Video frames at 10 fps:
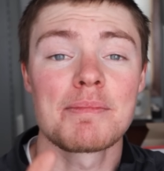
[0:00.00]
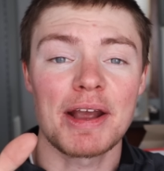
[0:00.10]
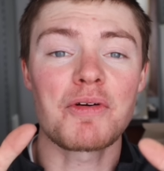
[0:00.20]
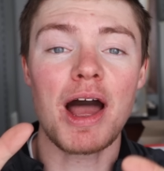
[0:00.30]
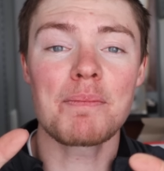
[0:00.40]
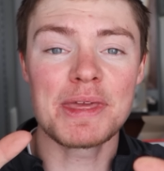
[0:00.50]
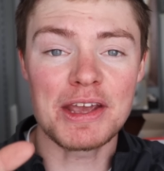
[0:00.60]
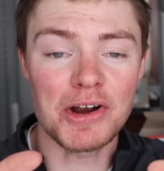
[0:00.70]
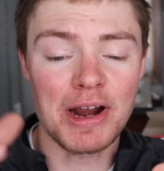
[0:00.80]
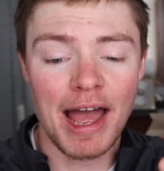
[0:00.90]
By crop
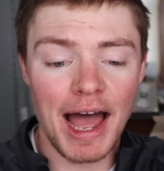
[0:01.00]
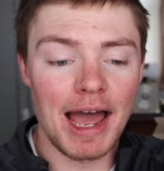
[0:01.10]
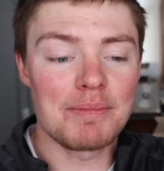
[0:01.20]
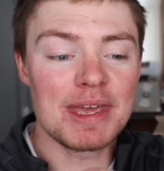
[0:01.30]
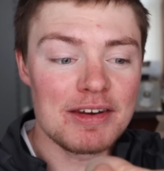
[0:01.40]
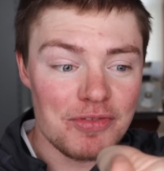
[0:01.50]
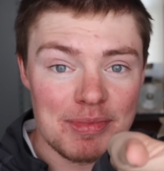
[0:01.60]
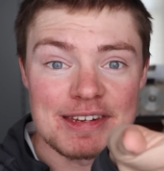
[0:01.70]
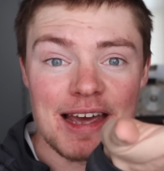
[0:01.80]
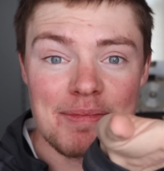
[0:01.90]
year, I mean from
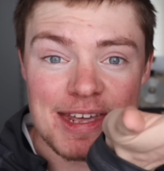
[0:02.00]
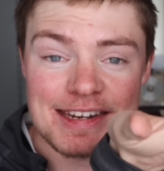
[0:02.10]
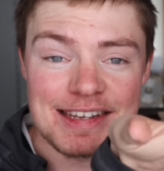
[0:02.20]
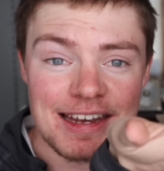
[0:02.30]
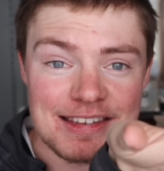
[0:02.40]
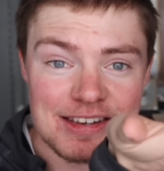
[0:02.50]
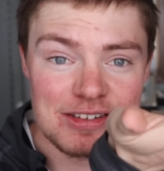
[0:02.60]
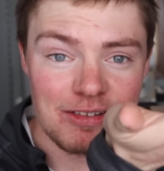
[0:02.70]
the time that it takes us